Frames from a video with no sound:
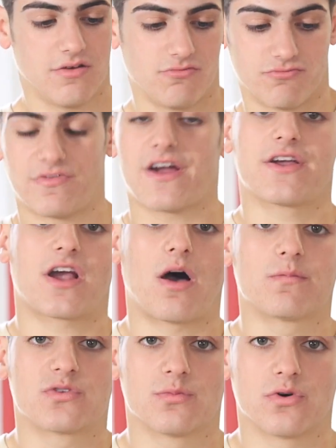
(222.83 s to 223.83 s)
Very
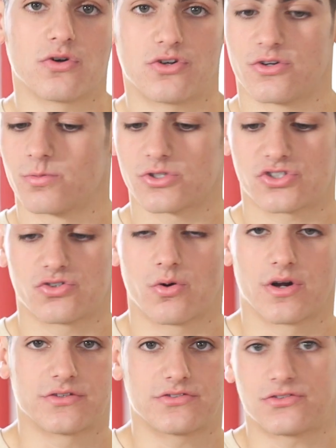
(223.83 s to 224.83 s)
comfortable, good with
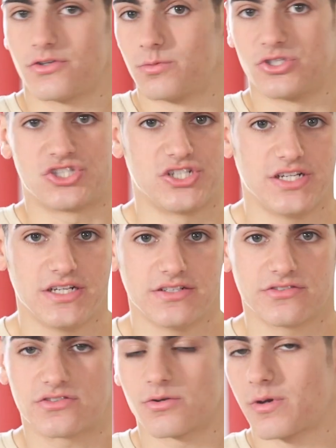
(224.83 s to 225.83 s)
shorts, good with
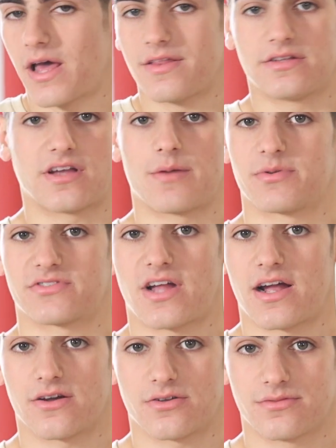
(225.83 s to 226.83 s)
jeans, good with any type of
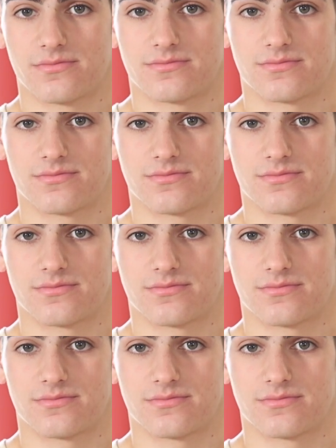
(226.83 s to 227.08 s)
style.